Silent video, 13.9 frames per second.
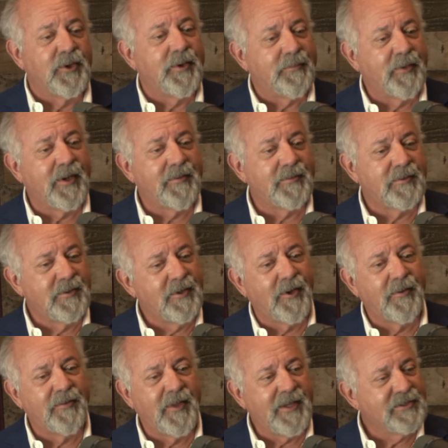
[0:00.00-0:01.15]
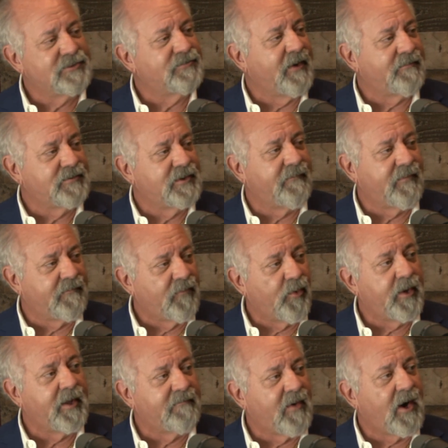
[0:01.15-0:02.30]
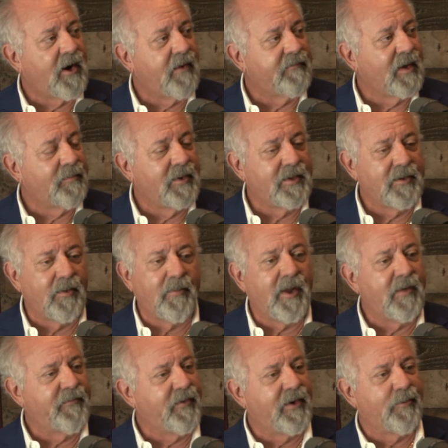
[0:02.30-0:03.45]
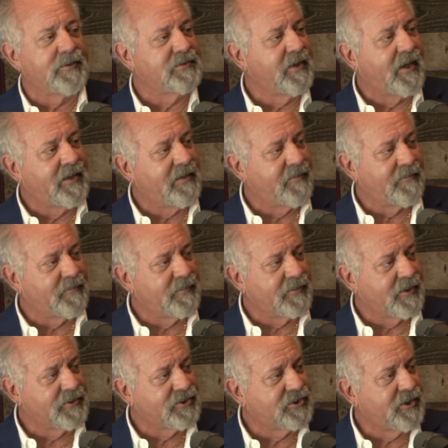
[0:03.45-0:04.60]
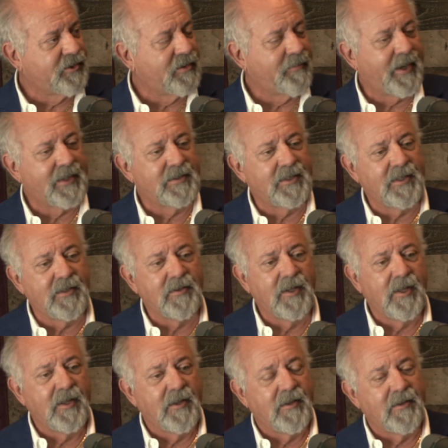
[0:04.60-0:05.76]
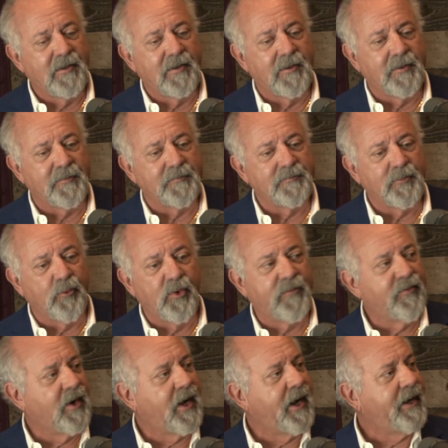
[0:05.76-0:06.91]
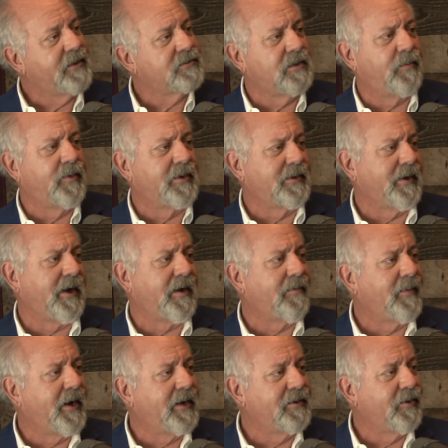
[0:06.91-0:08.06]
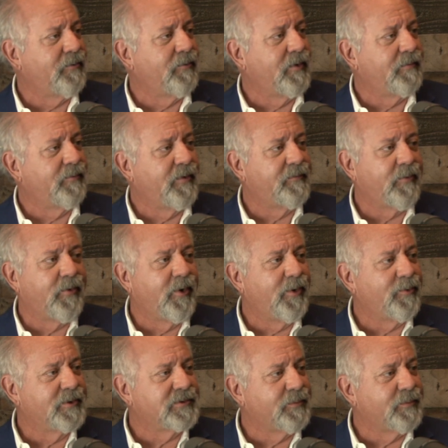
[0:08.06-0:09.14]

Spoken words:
But things have really evolved. I mean, Mayfair was not even considered back then. River Lights, I mean, God Almighty, River Road was the